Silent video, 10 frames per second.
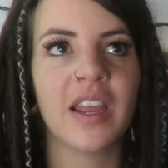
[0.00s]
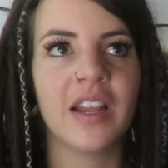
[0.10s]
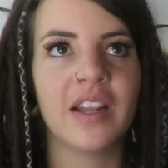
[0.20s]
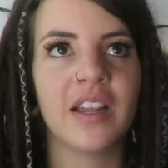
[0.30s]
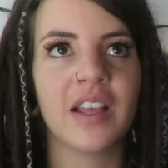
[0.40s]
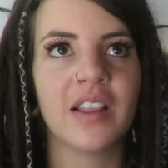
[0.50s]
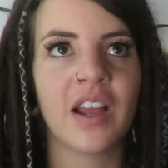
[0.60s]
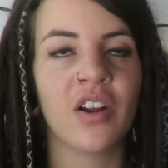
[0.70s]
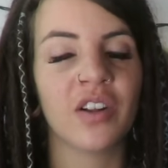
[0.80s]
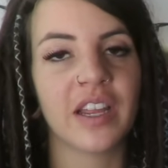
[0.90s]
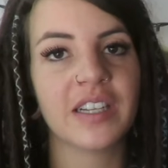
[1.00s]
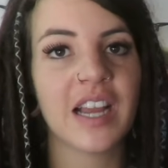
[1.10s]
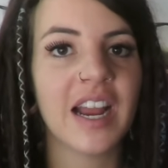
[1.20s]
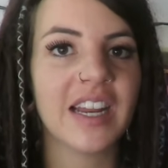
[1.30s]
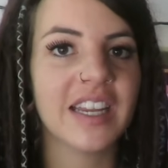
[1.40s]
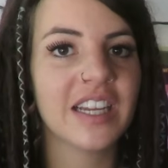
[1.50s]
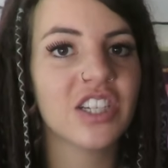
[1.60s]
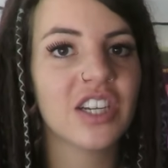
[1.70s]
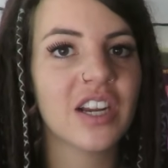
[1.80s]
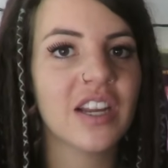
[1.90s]
in our like dining
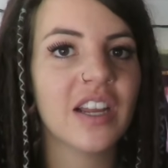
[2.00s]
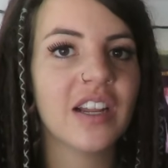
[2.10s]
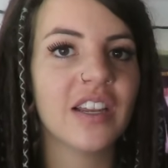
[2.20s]
kitchen area